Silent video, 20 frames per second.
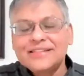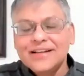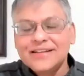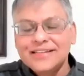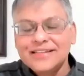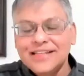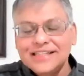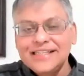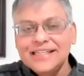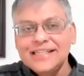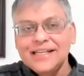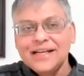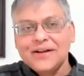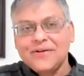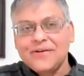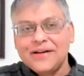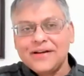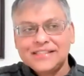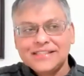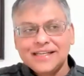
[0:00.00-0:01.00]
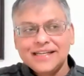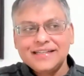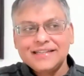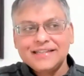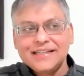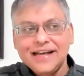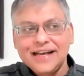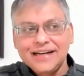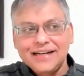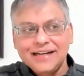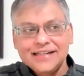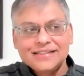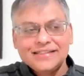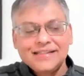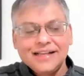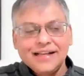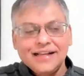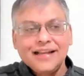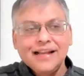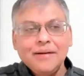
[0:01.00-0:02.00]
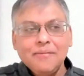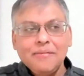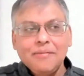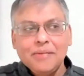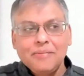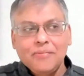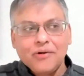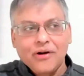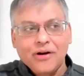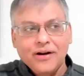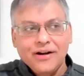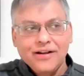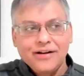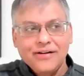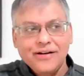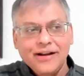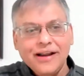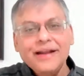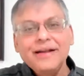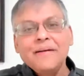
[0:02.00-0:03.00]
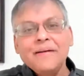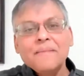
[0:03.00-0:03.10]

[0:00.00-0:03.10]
this is a question that is a little bit broader, right?